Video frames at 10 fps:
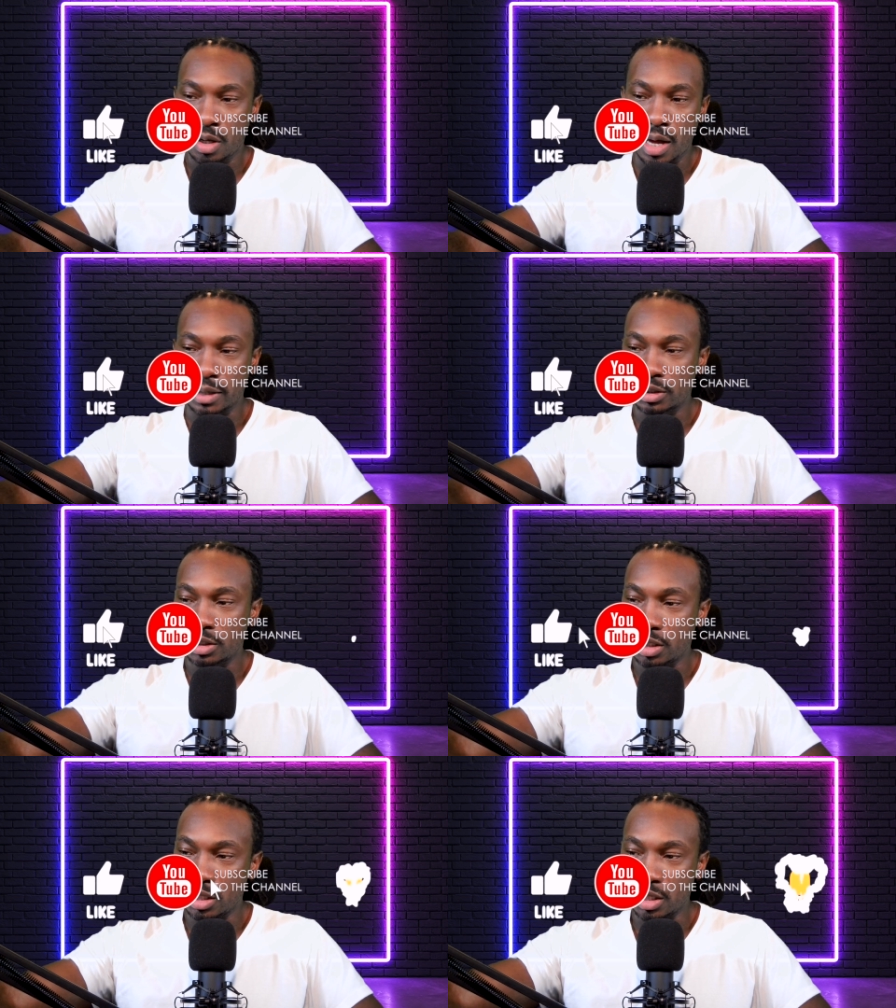
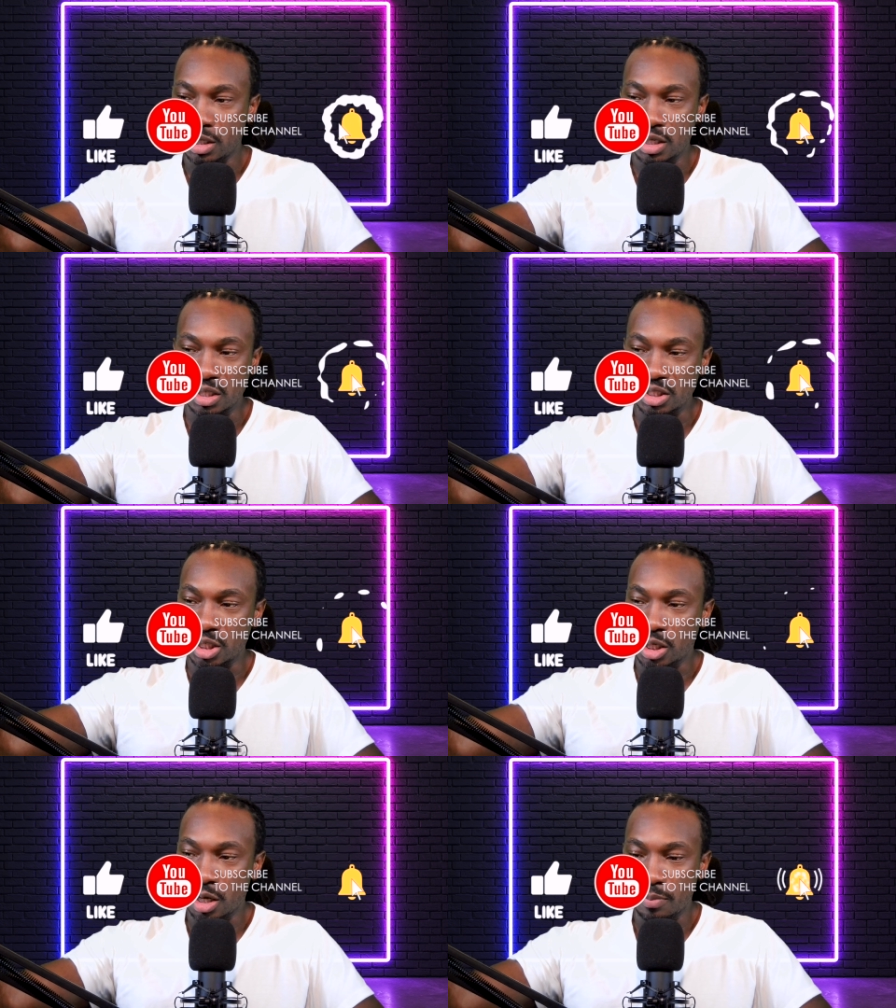Actually, it is the
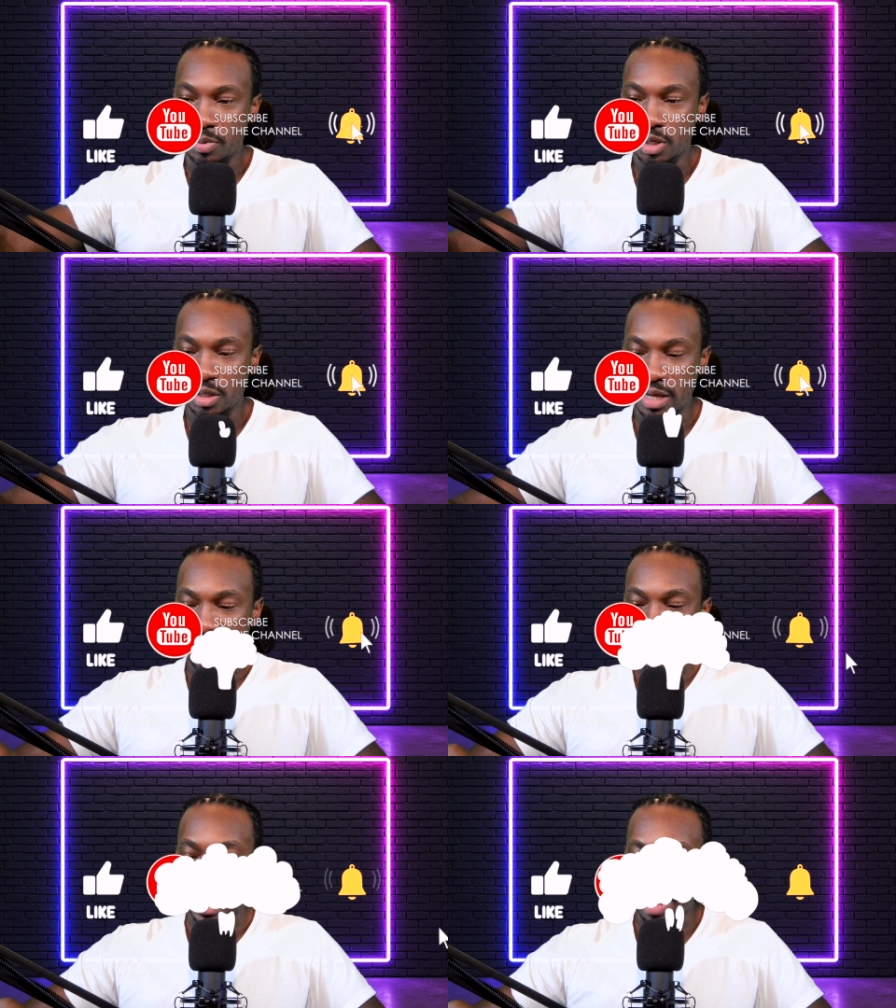company that
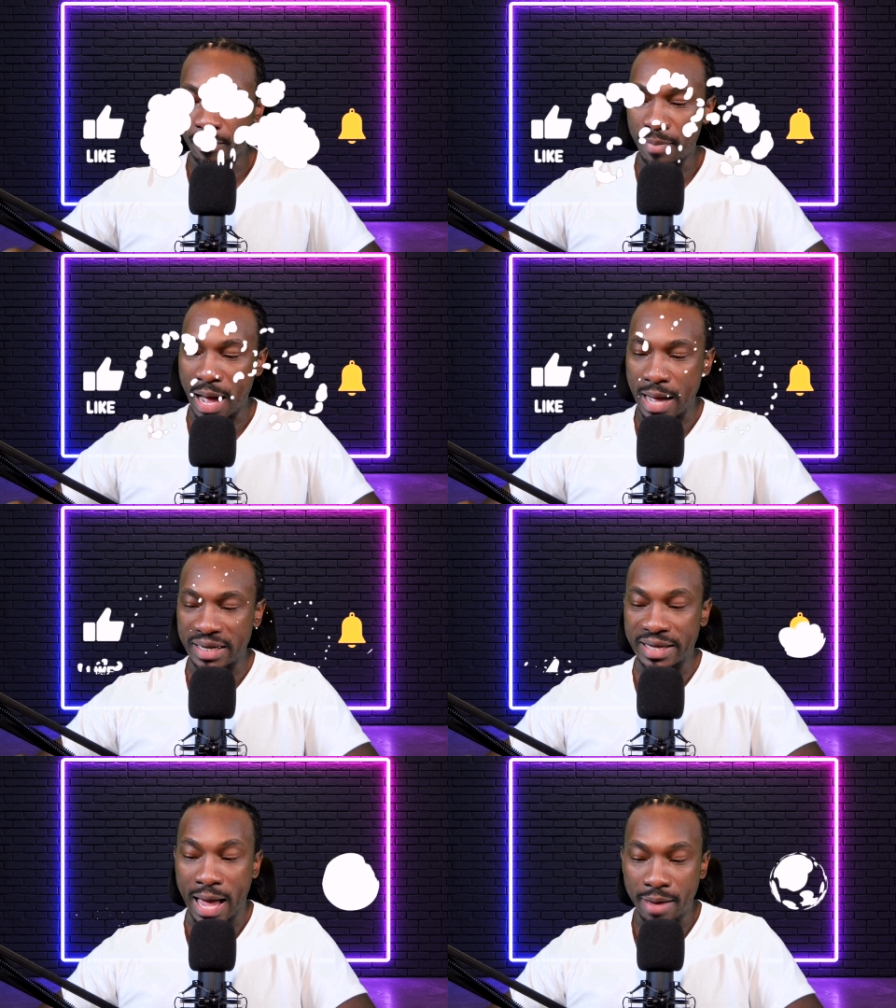got my
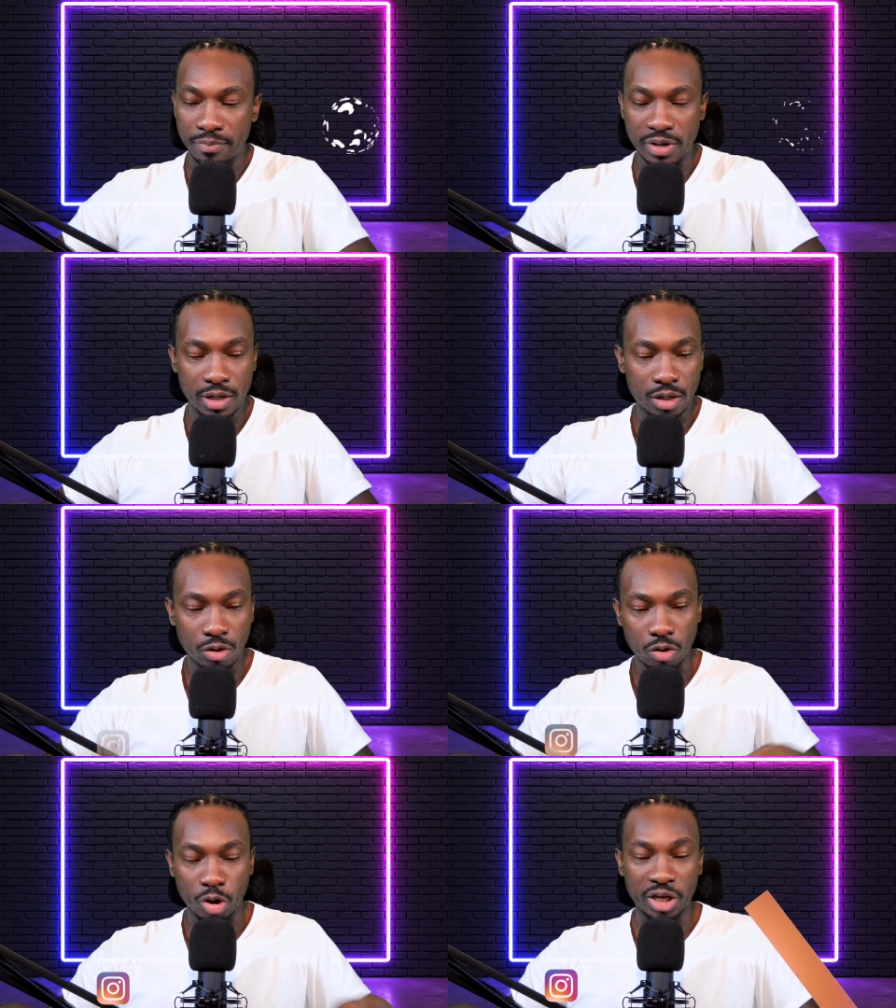got me
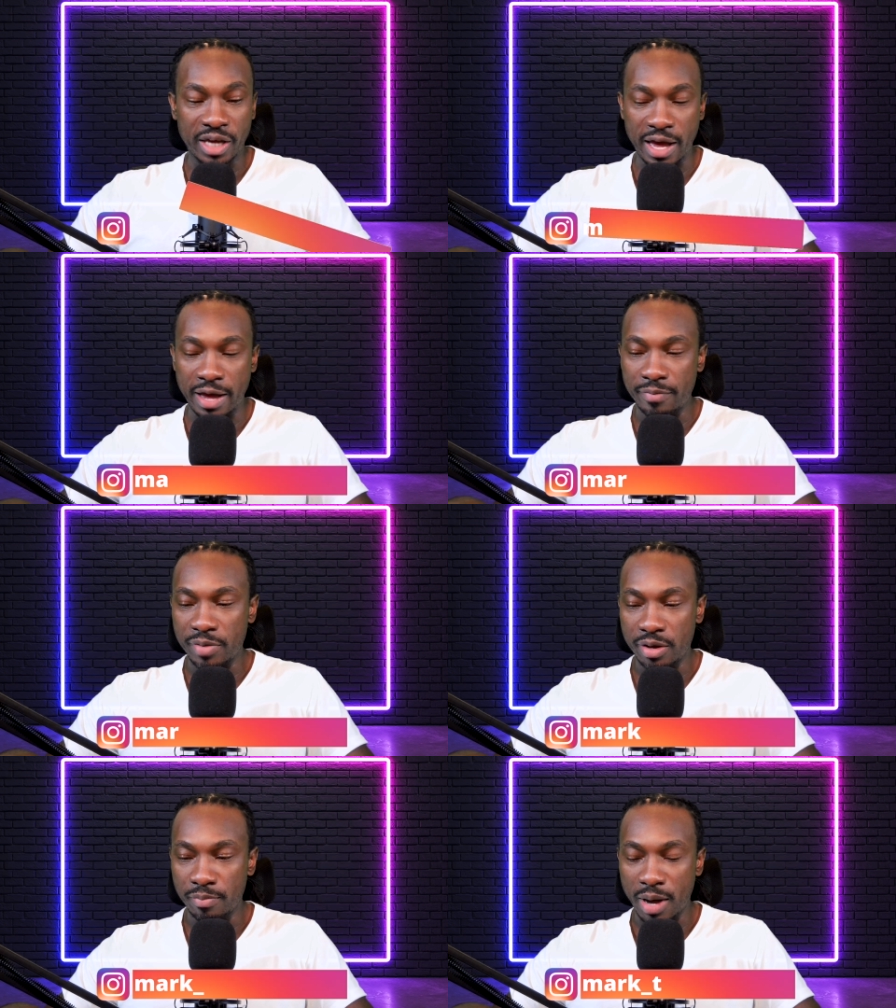or gave me
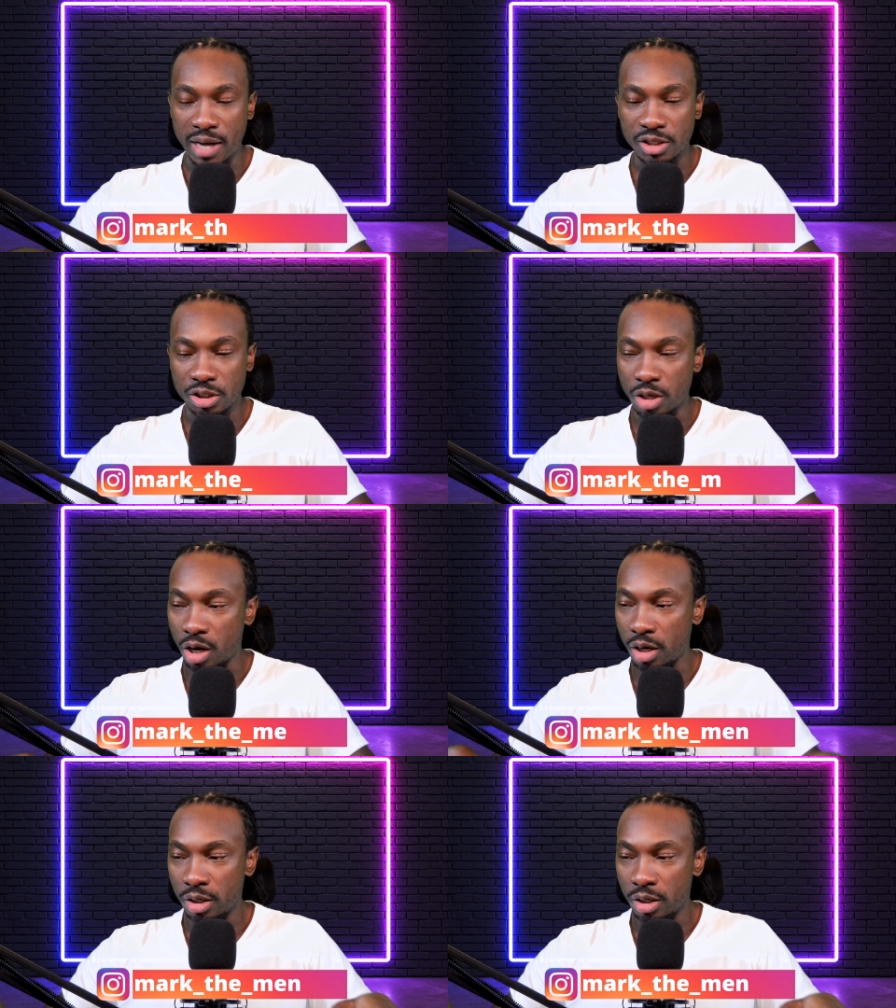my start